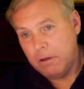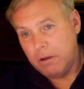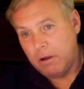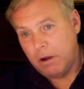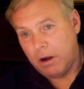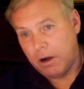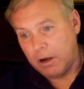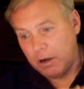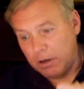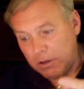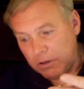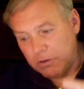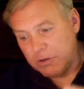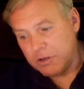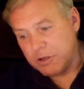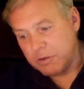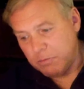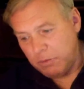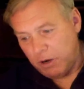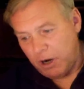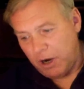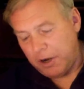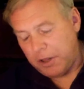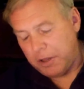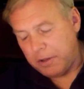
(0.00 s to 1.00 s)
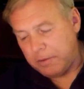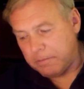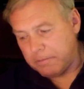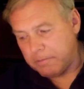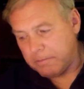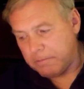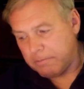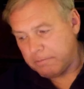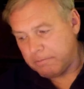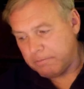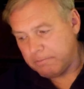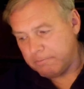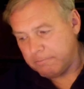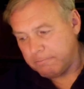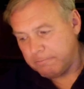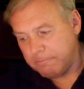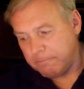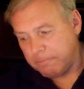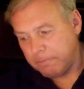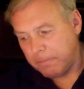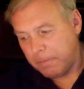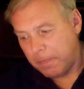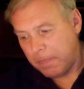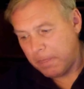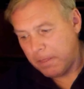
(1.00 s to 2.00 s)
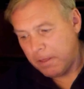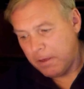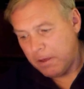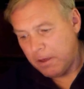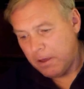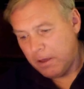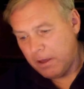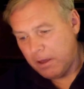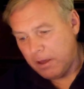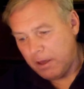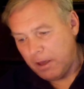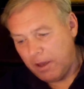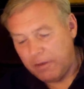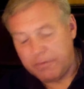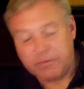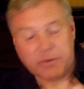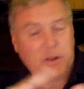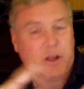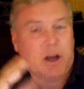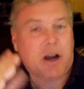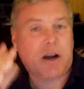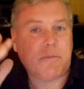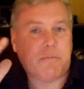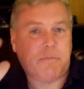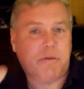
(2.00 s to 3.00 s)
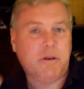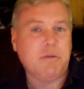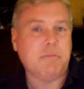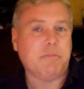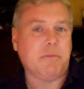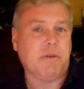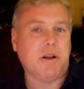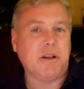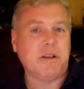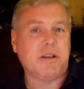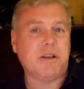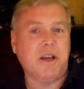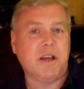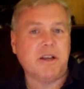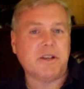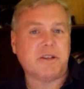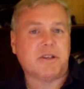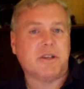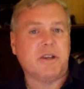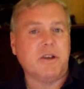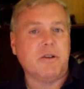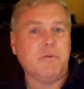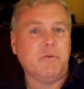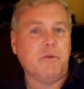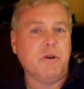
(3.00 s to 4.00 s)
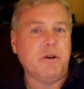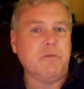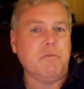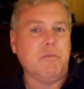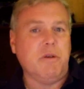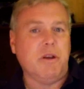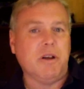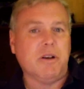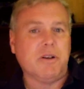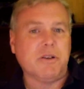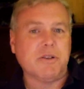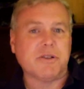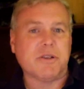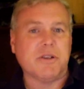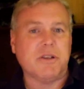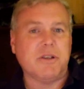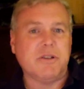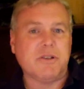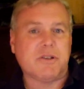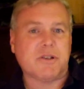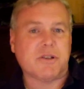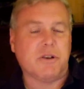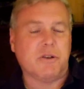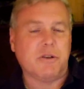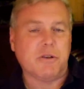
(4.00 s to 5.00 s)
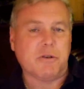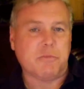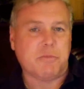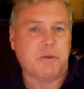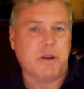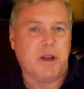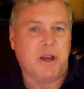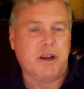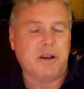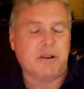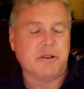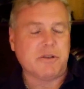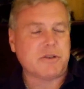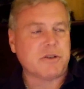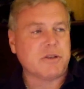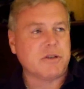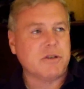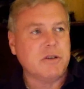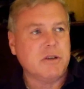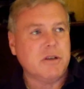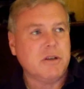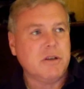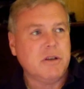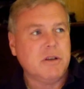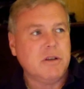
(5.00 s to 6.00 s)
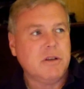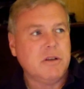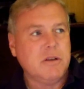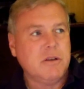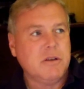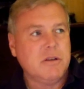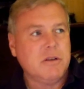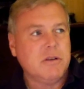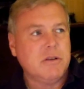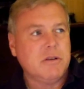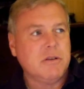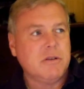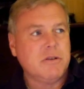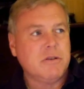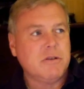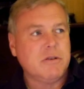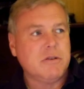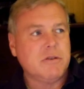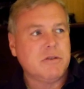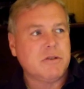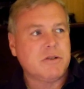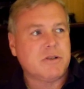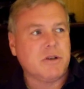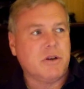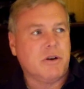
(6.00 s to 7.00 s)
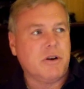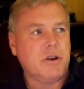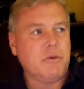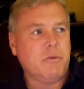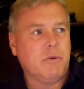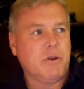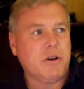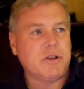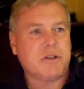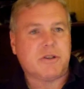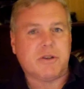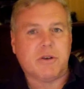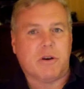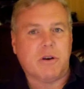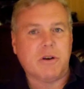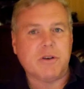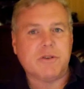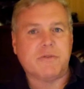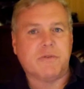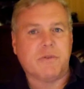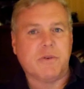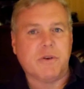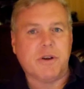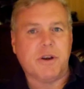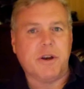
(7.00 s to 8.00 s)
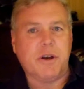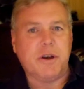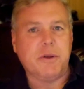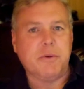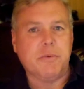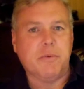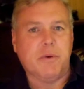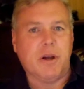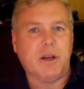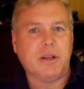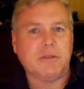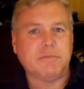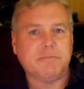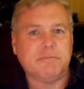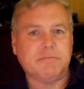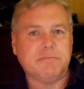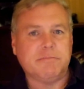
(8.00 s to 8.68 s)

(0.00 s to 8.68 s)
are going to lose money if a lot of people, I guess, get windmills and solar panels so they want to charge for it anyway.